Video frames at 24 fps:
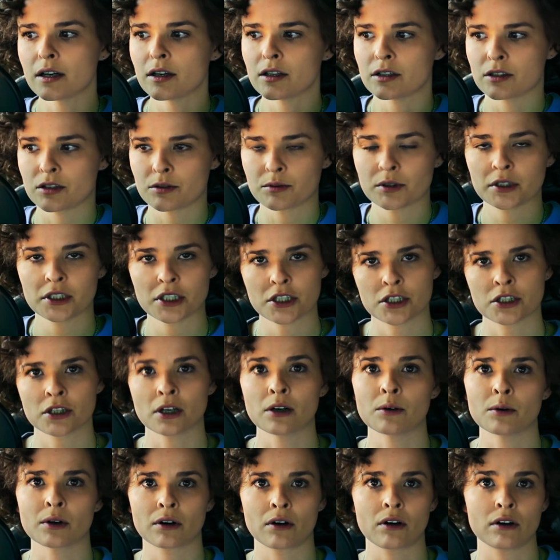to really
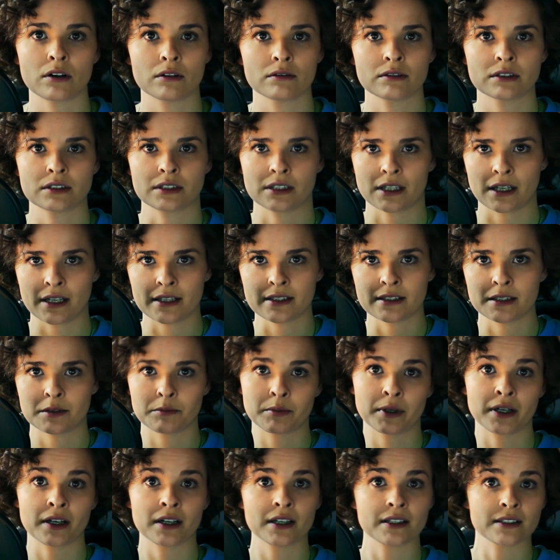show what all of the signs and
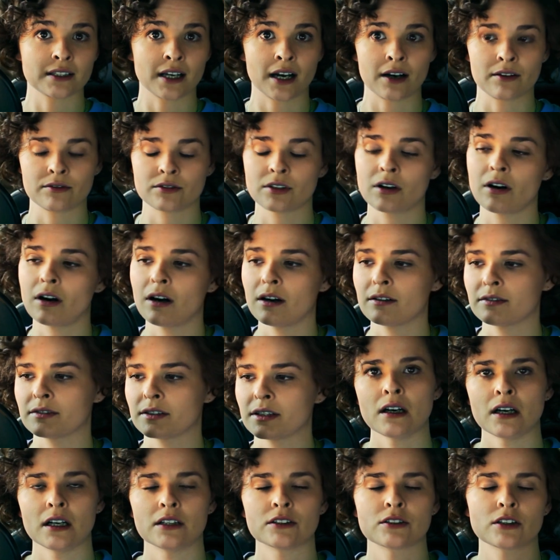pairings have to
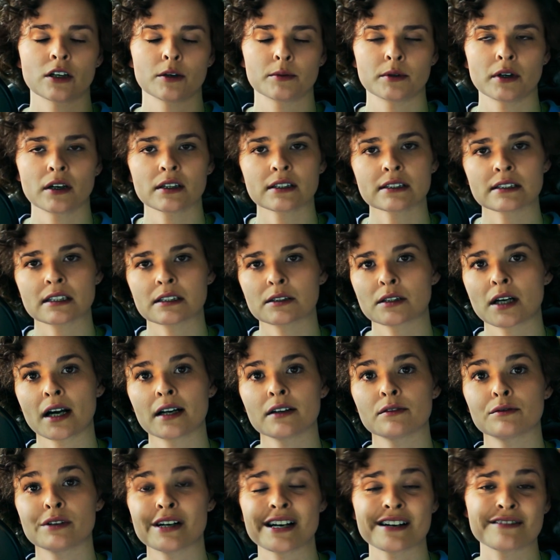offer. And so I'll be honest, that's kind
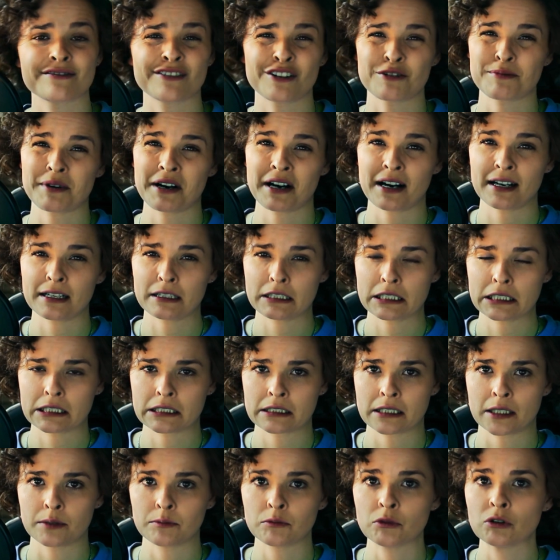of why I fell behind in the
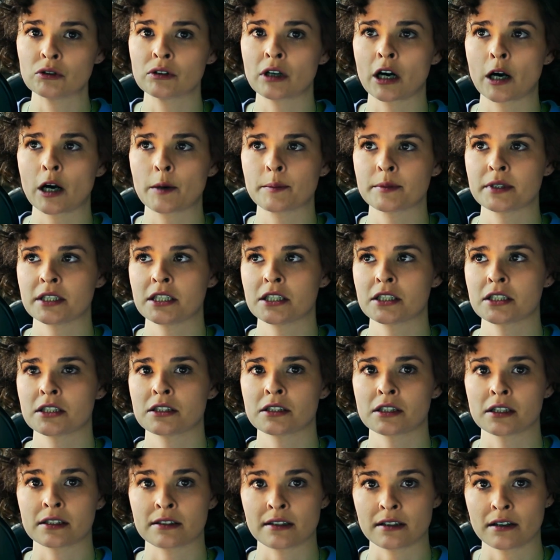Sun Moon combinations,
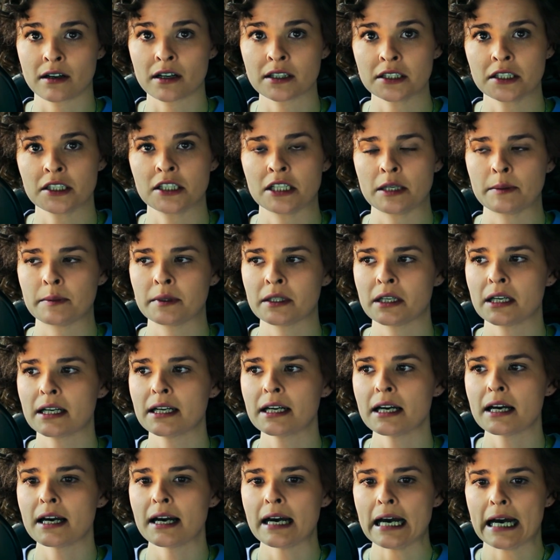because I got to Gemini
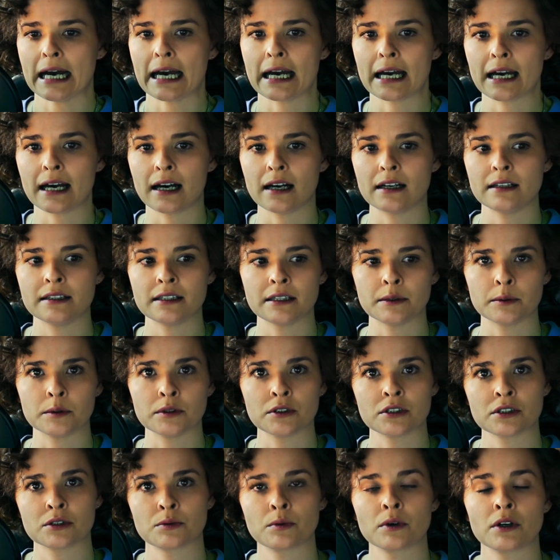and it was
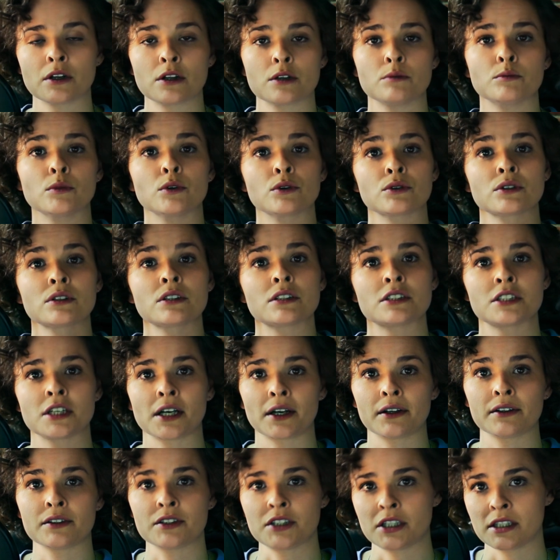just one of the most
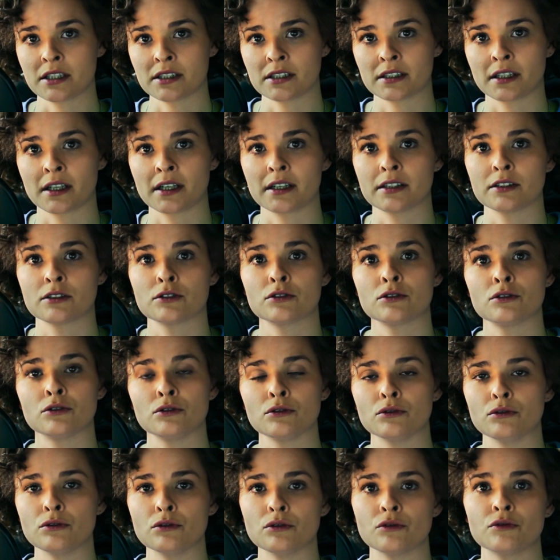challenging signs
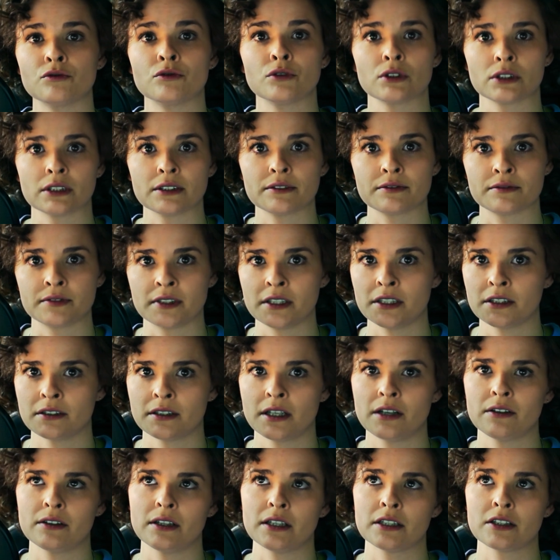to fully figure
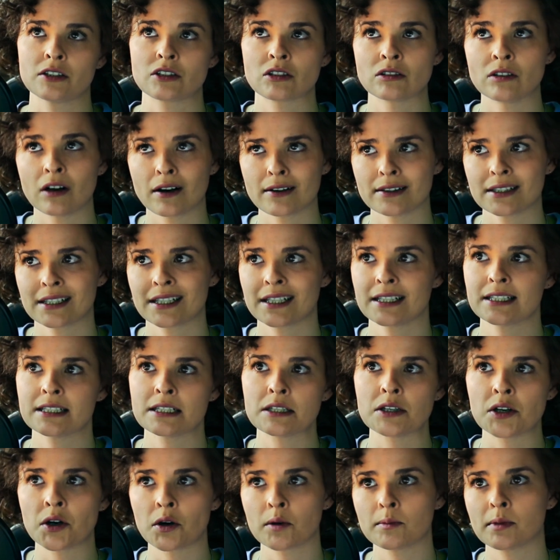out. And it's not like I
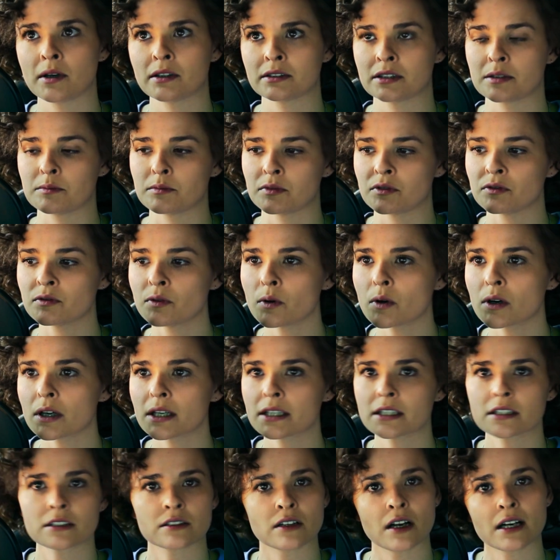didn't know about them before,
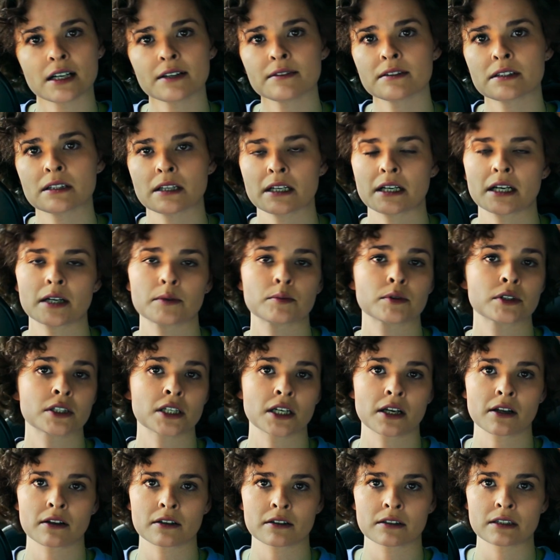and it's not even like I
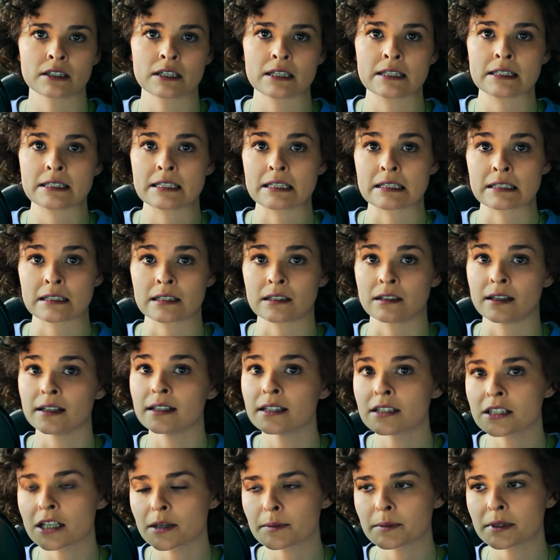particularly
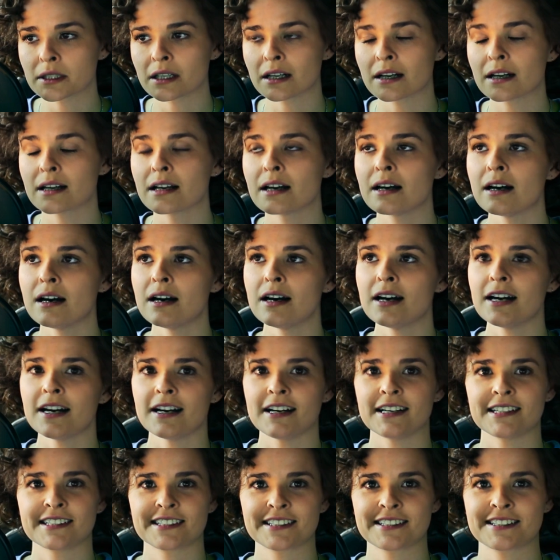dislike Gemini.
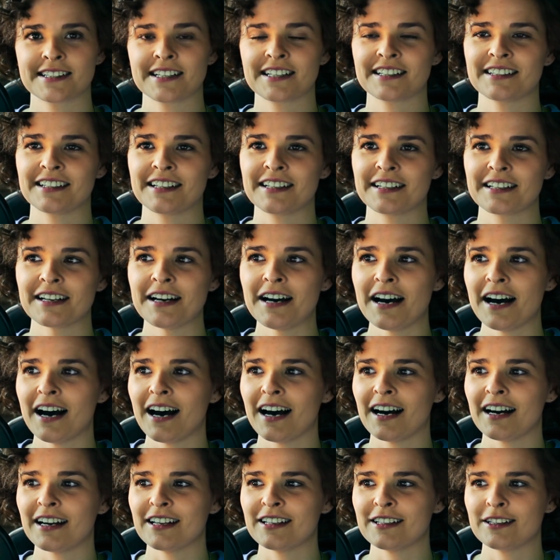It's just that, like,
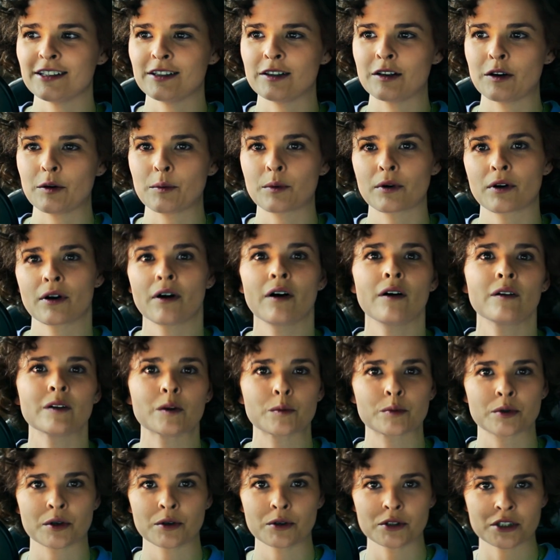you know, we're all
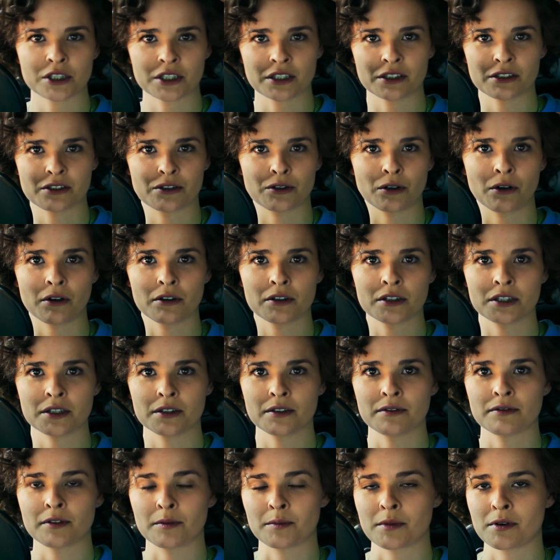approaching astrology
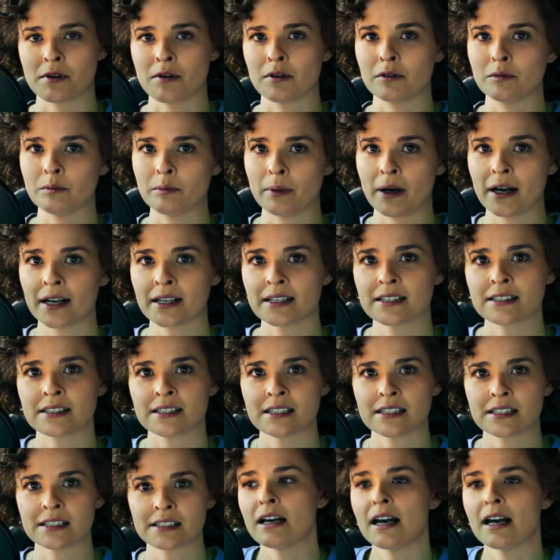from our own biases,